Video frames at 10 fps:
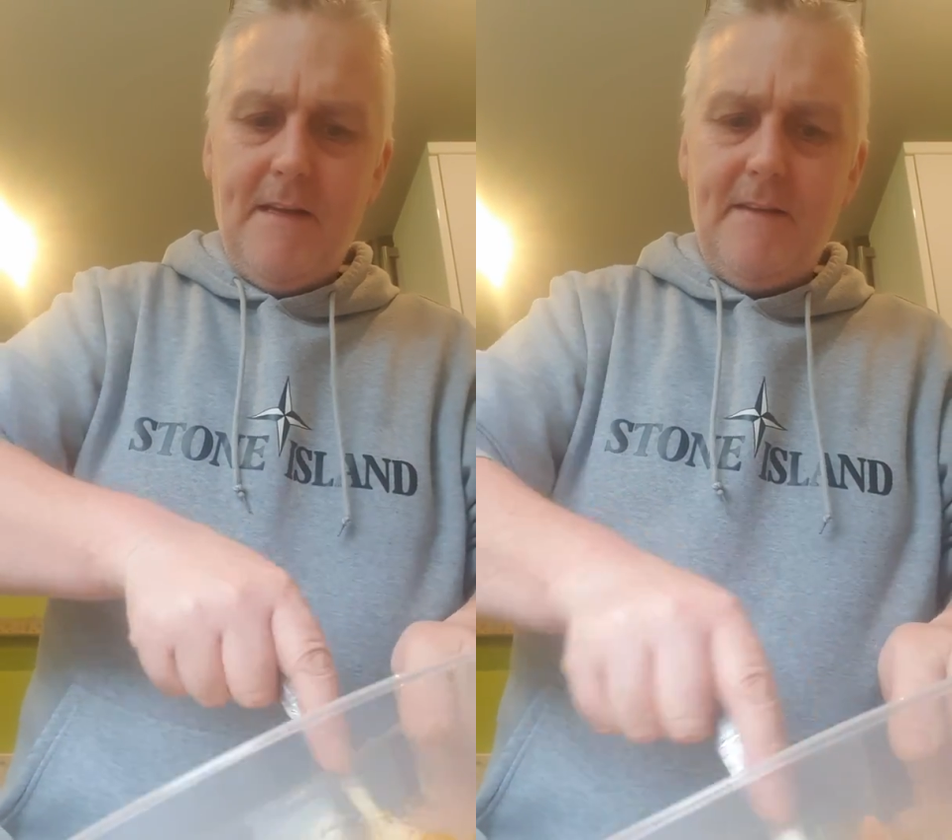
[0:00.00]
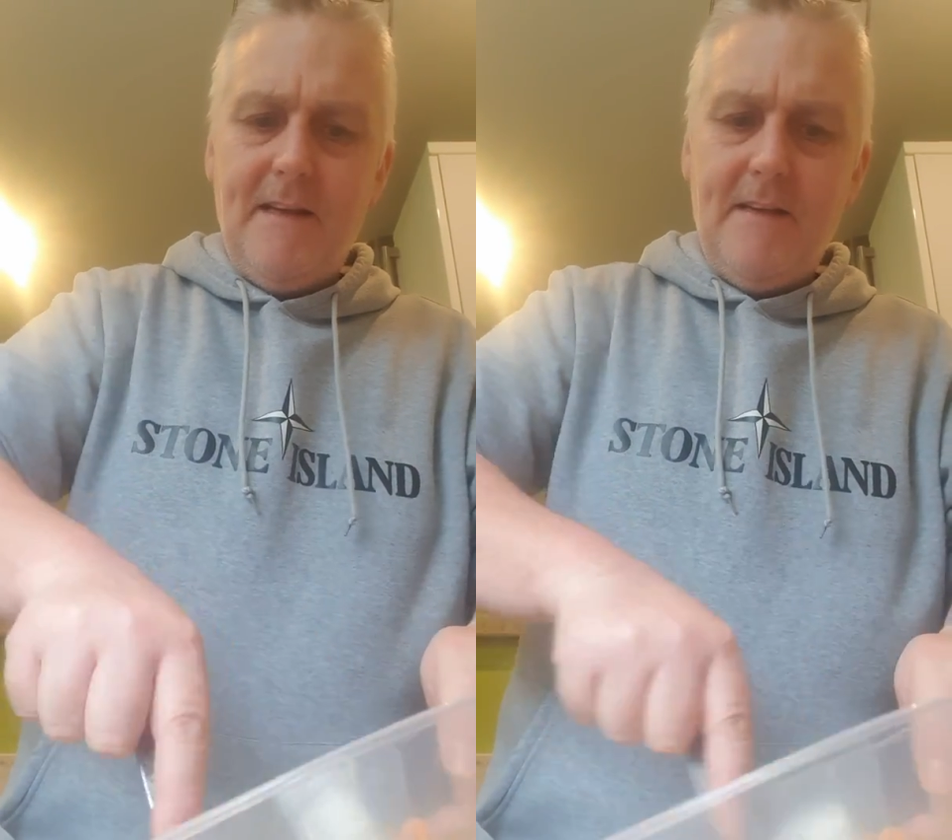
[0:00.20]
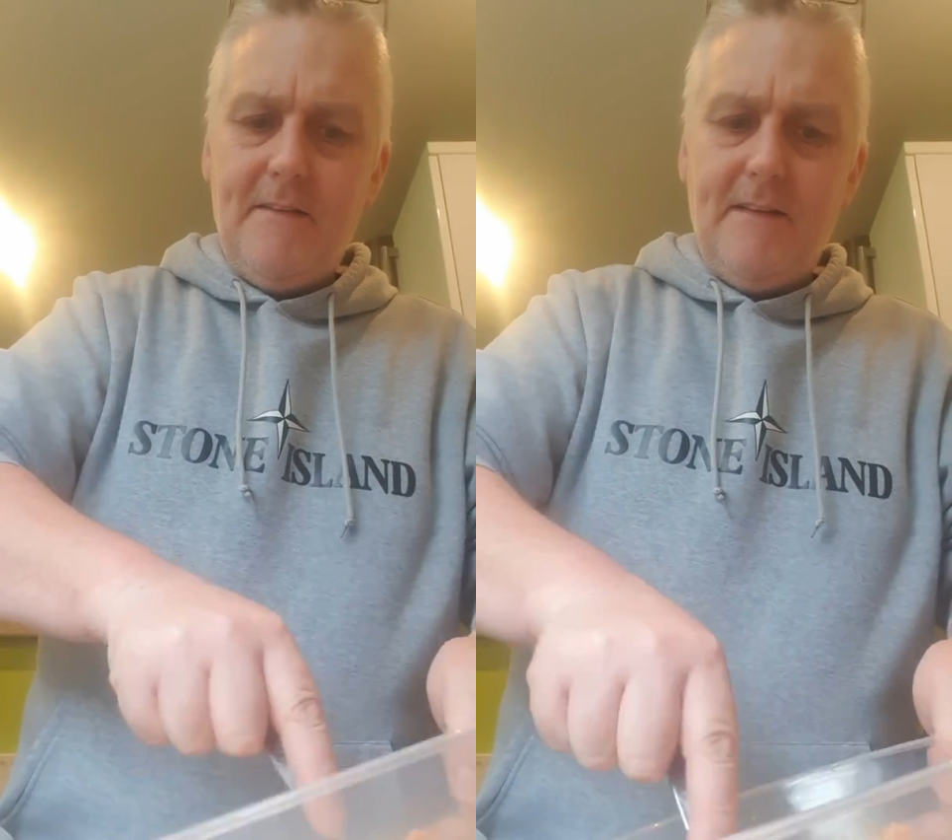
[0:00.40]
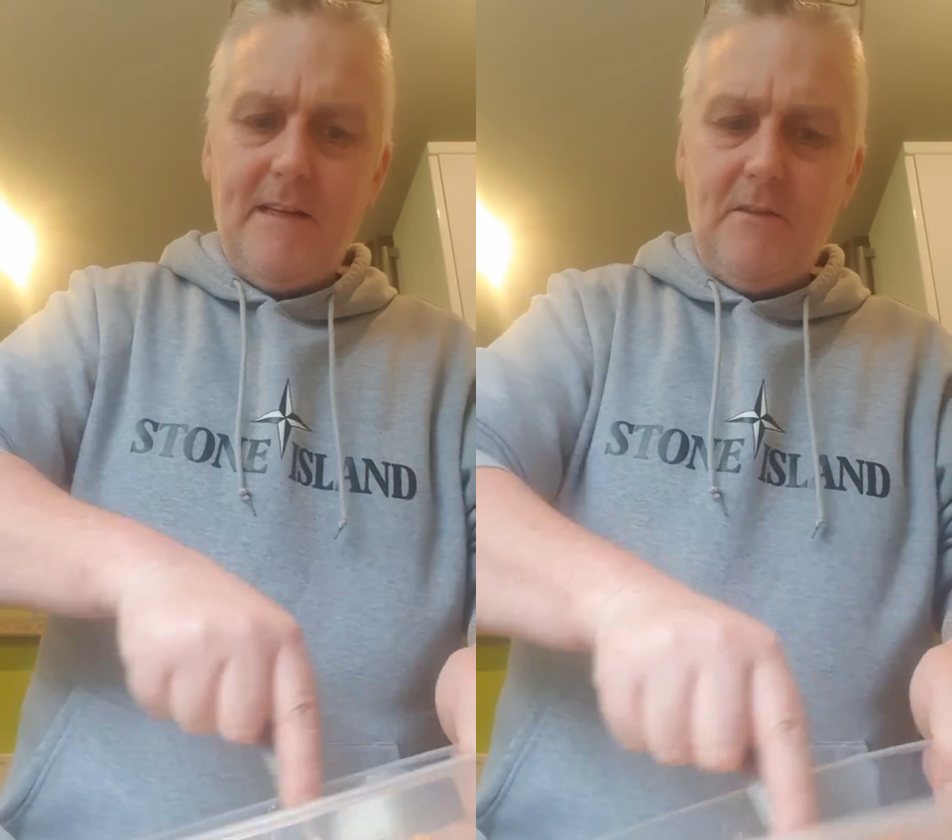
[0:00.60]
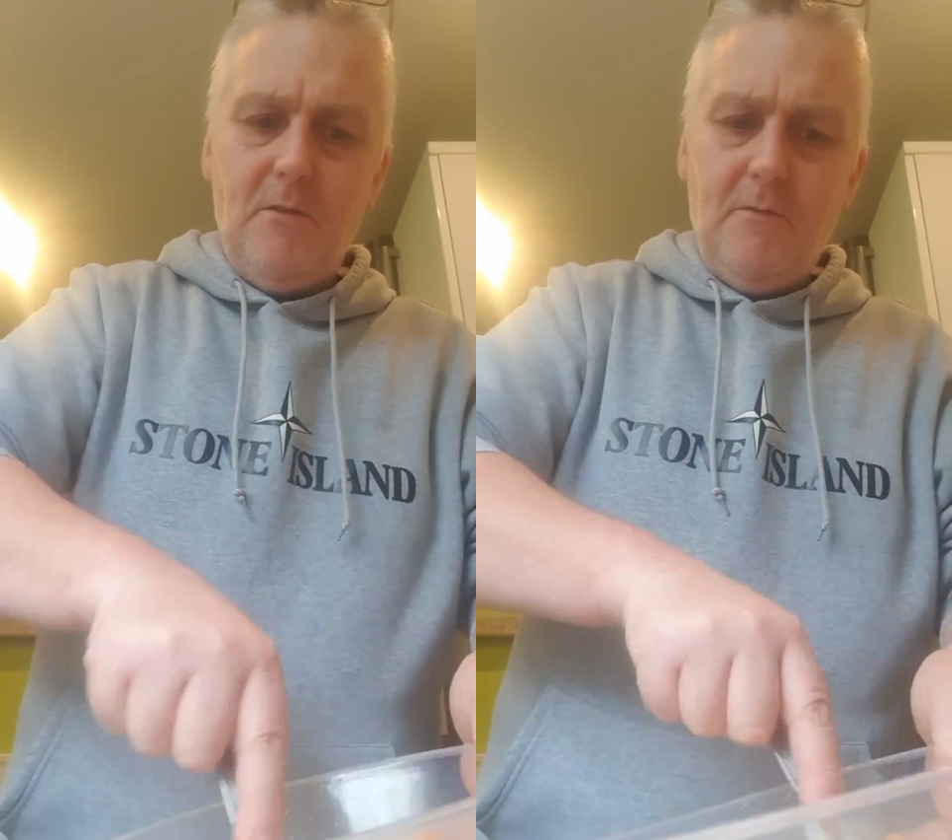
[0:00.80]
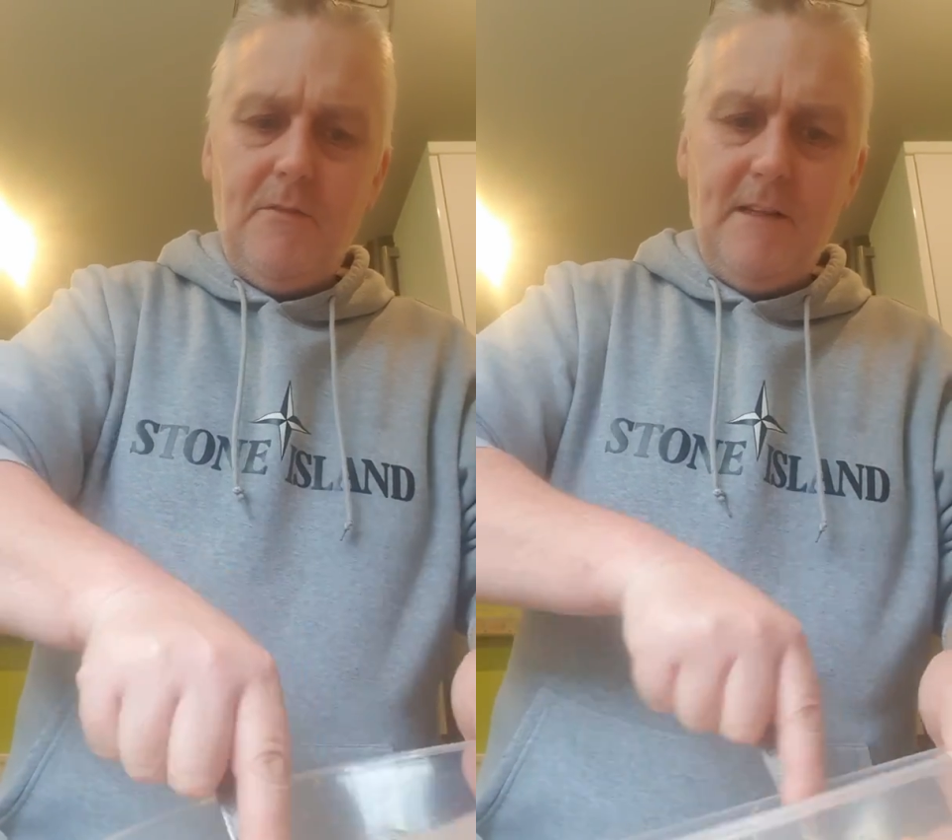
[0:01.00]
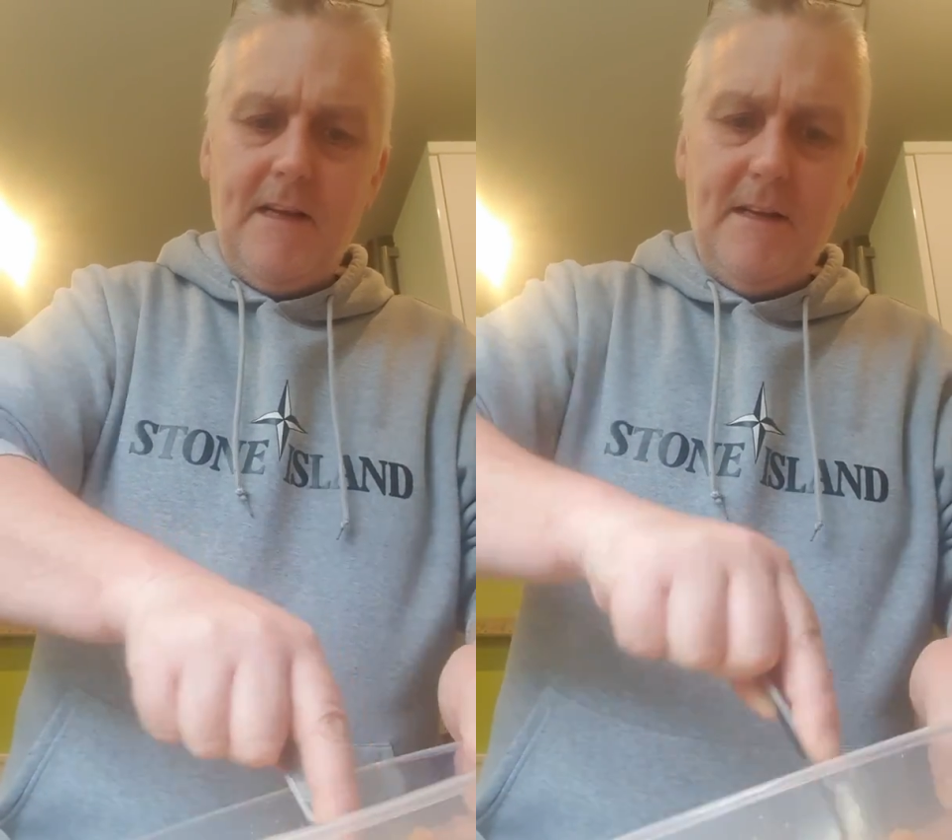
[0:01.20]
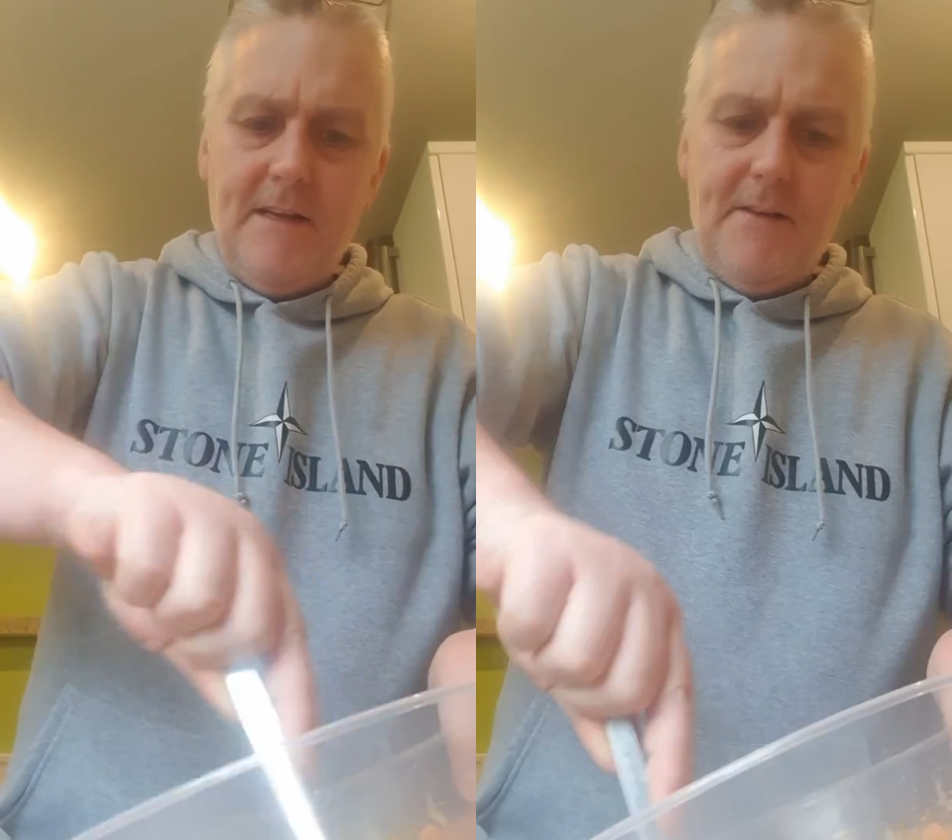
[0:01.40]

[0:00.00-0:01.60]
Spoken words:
that lovely,